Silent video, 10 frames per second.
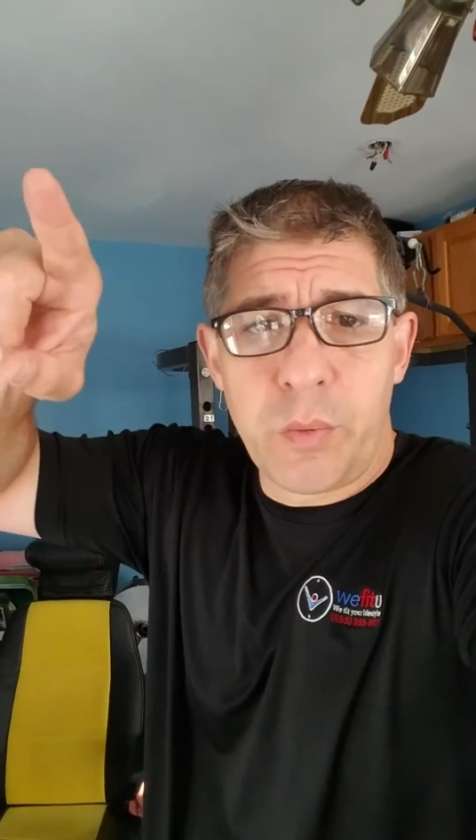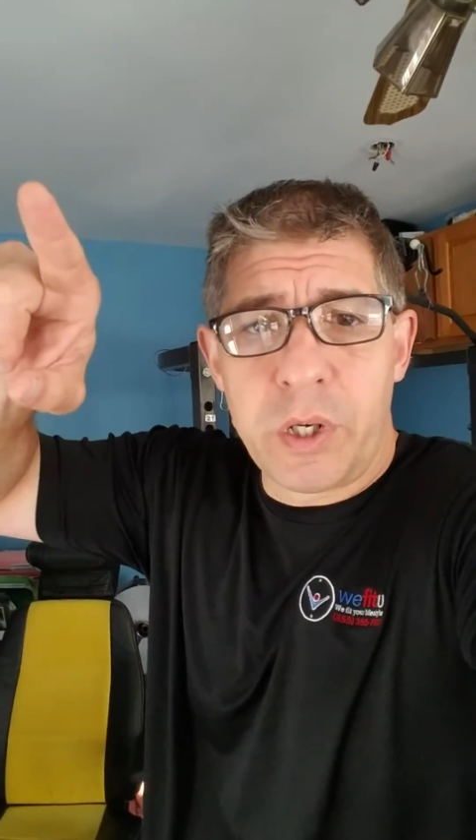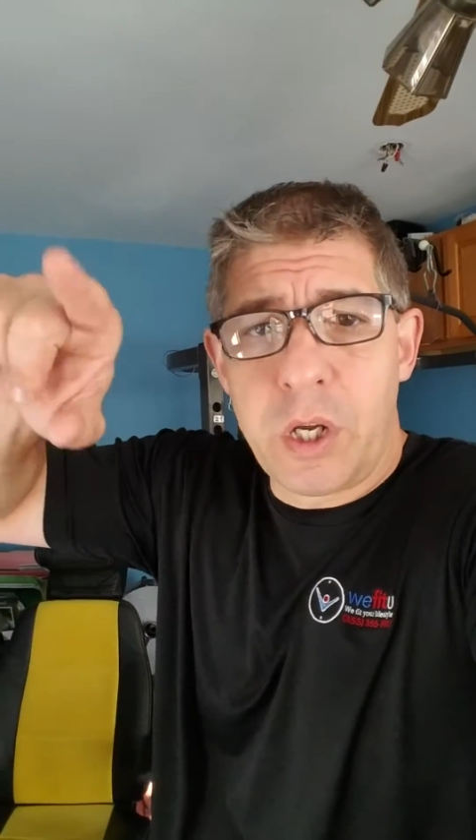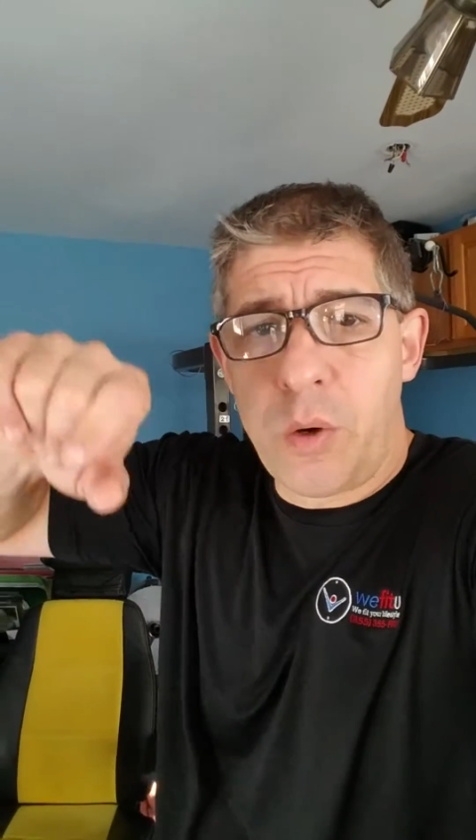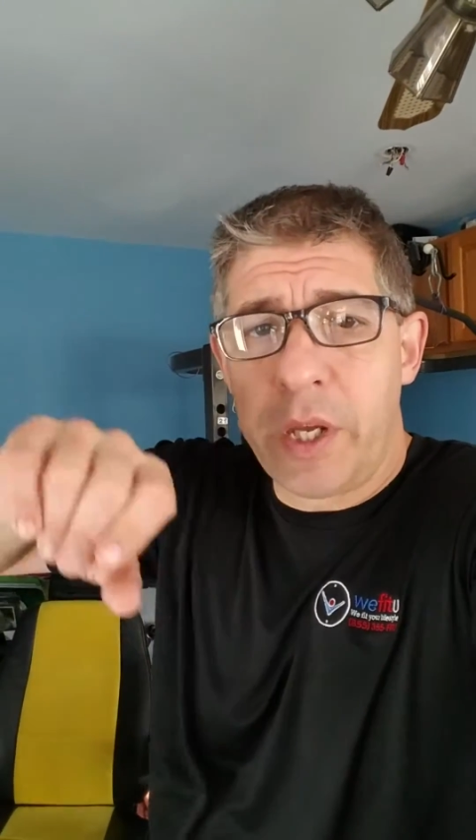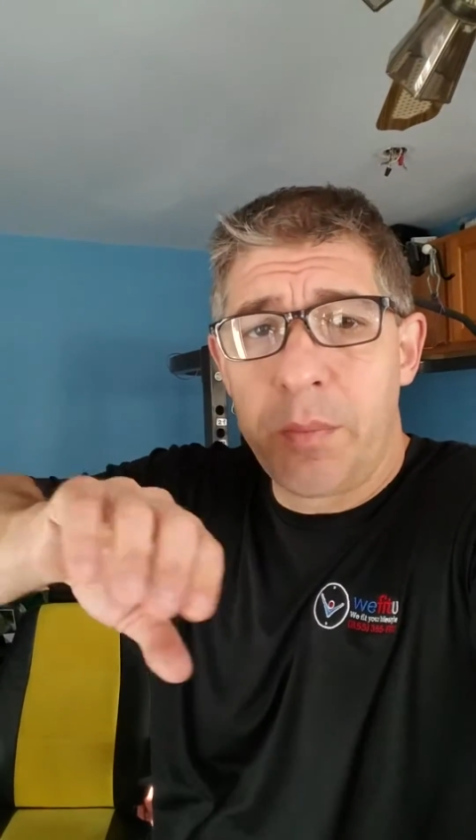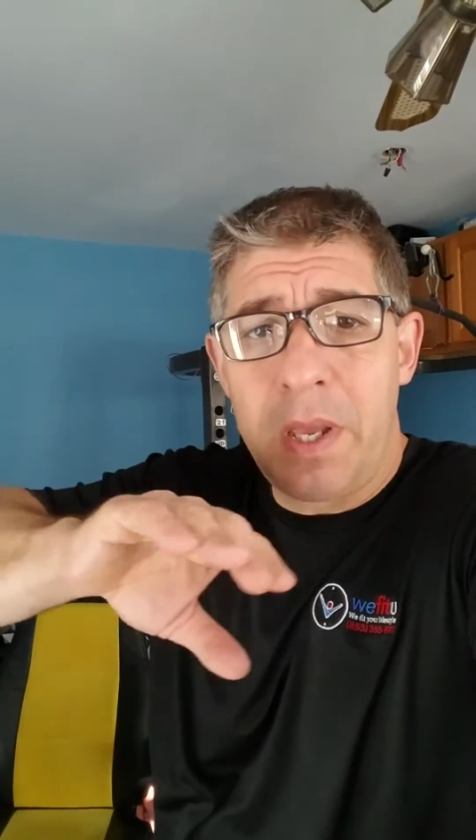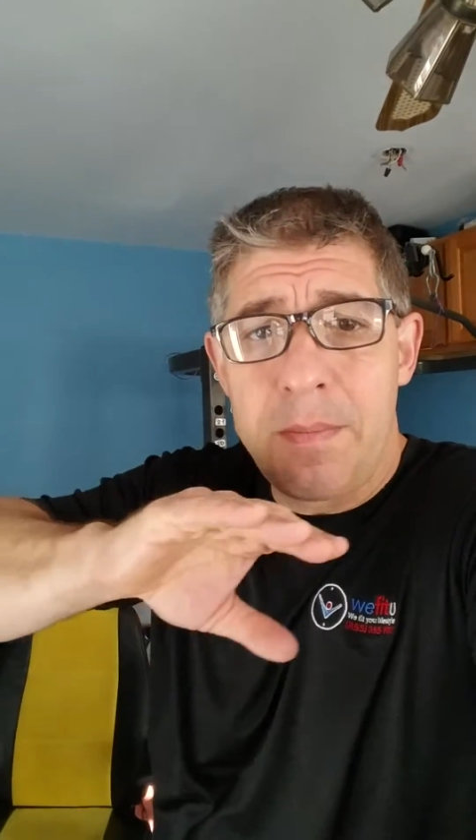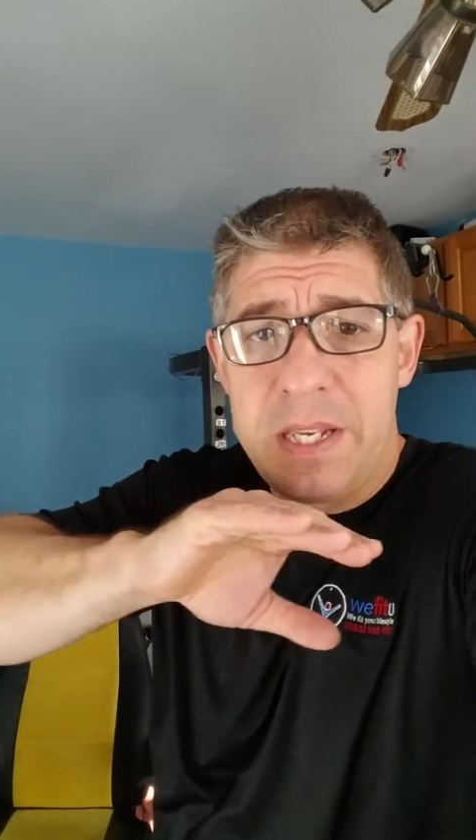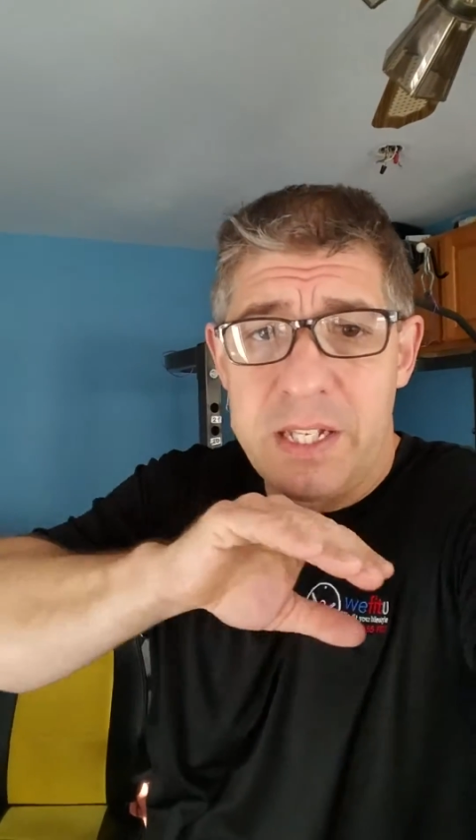we're going
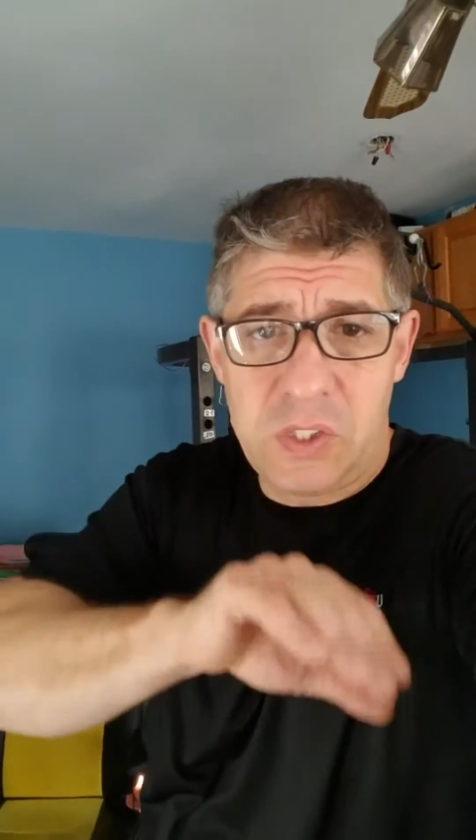maybe at